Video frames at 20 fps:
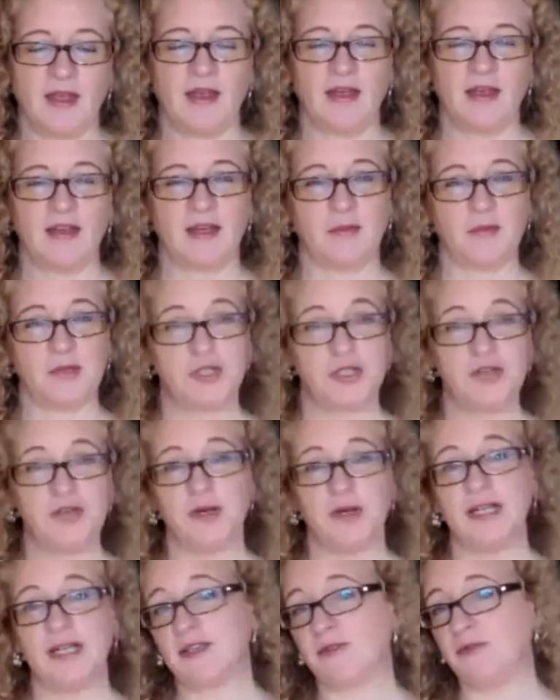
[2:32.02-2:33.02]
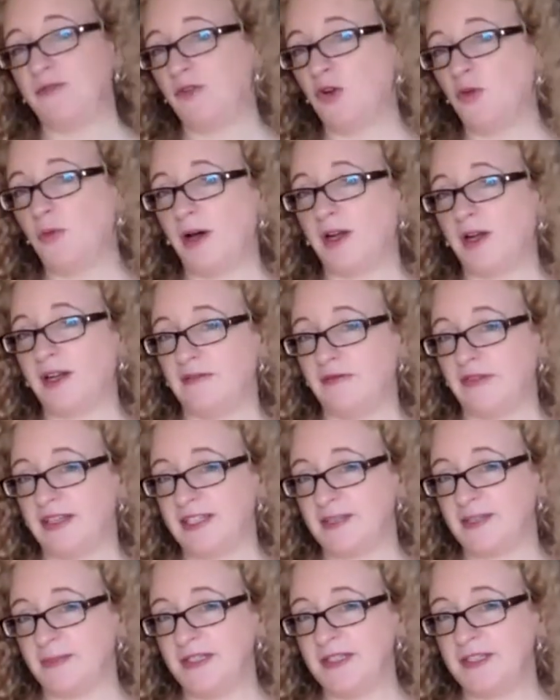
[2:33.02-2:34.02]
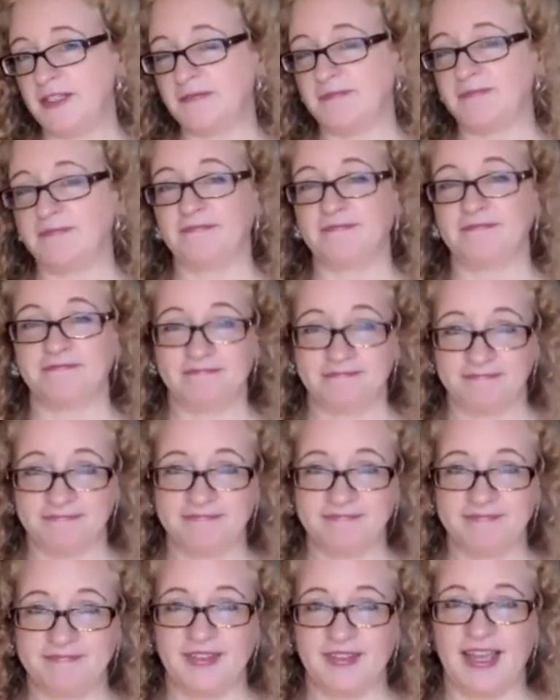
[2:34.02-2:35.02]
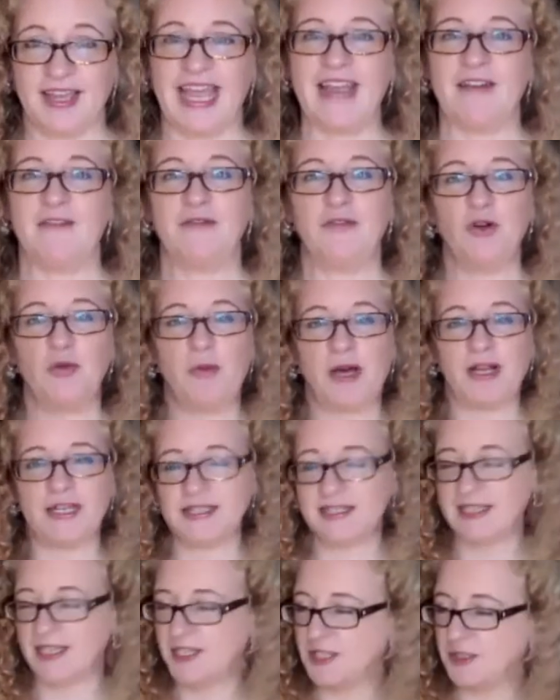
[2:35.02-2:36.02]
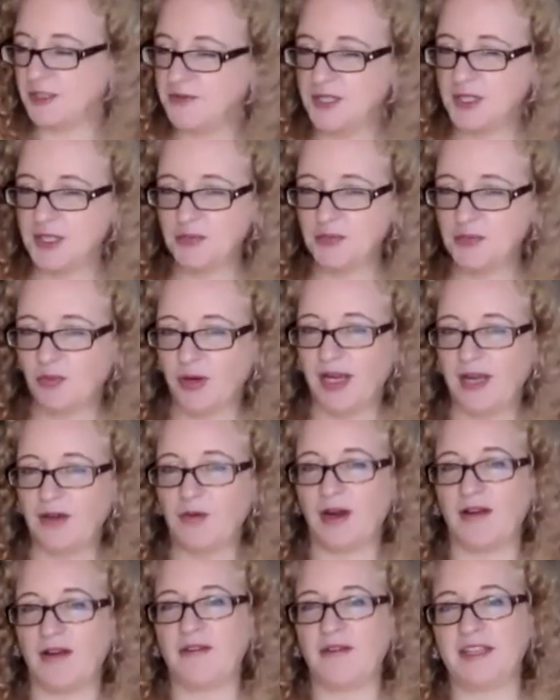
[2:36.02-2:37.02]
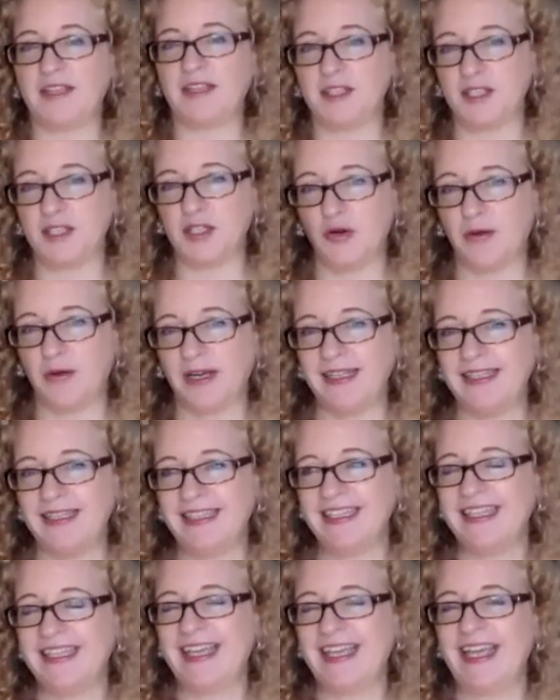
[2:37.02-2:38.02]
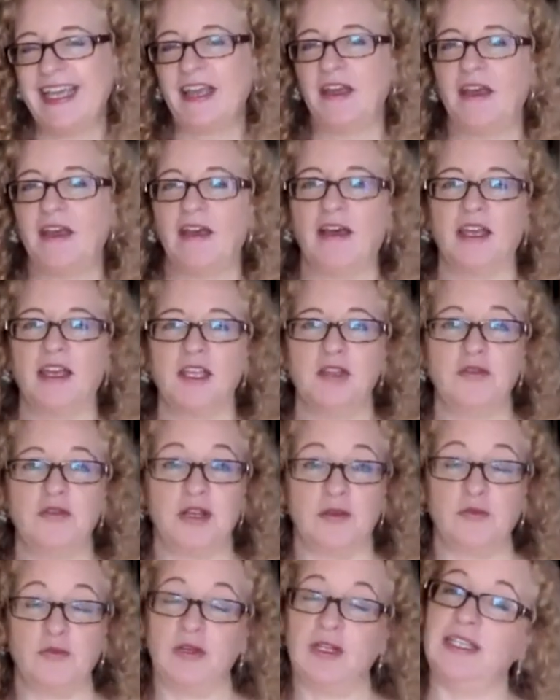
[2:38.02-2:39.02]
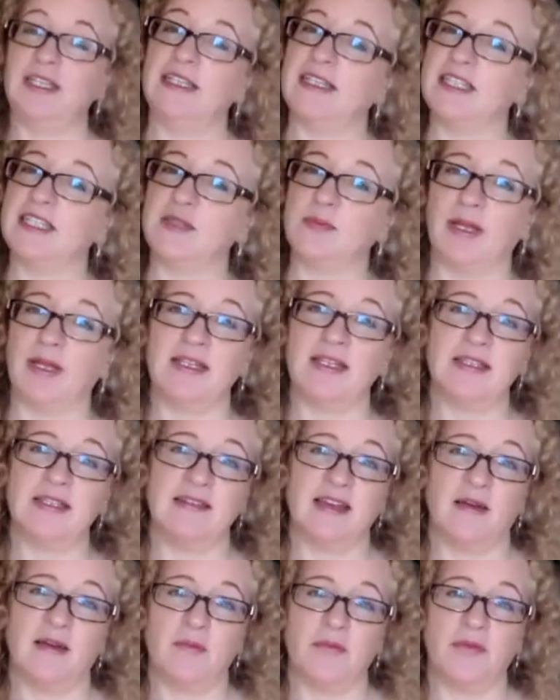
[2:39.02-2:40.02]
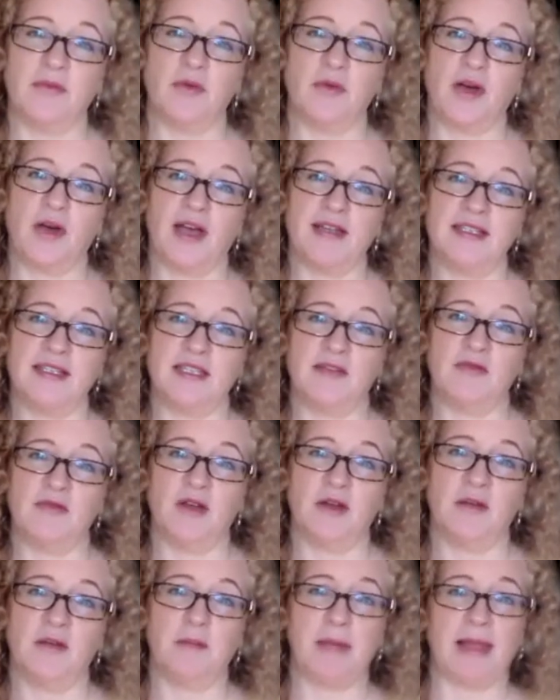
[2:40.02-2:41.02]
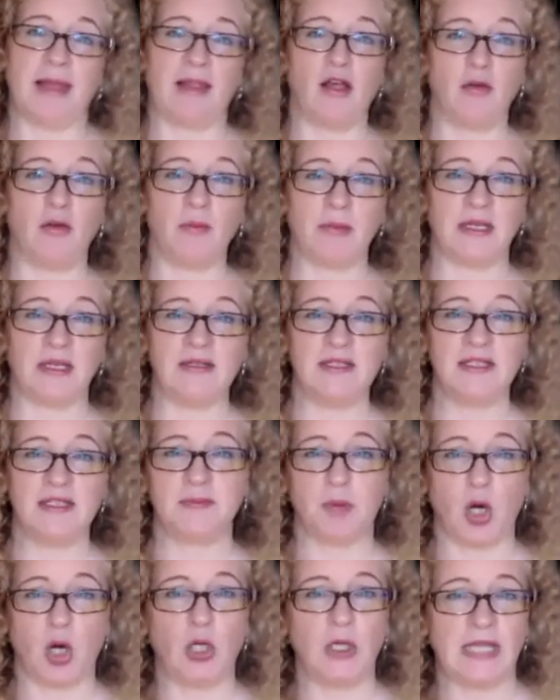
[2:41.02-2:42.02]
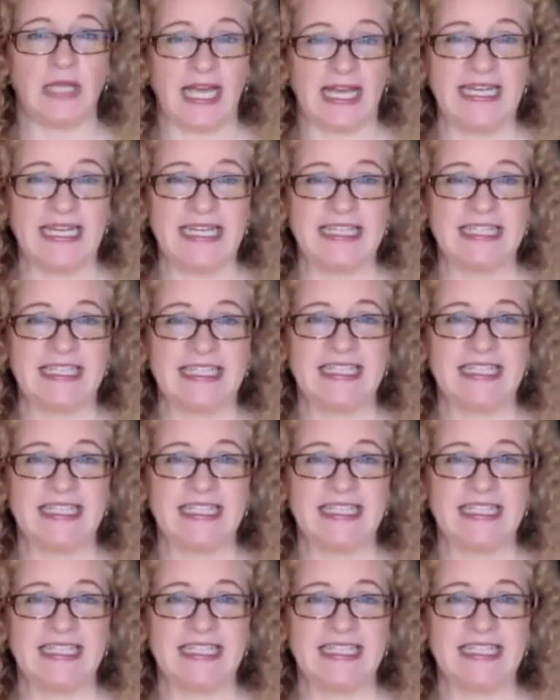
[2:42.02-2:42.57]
Number two, it's a full body investment. Okay, full body sense of spring where everything's going. You can really explain to them the idea of what Ballon means, ball-like.